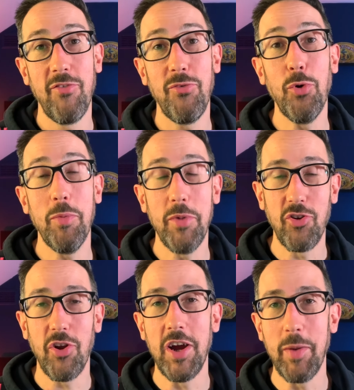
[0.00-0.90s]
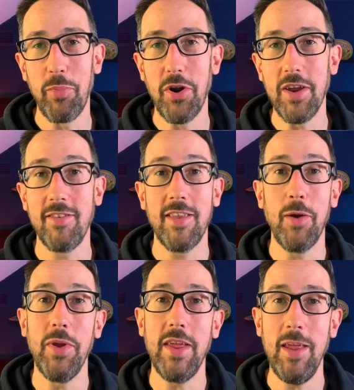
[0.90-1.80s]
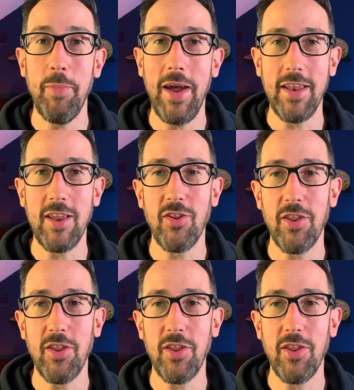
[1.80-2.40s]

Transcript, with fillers: for a much higher price and we keep adding to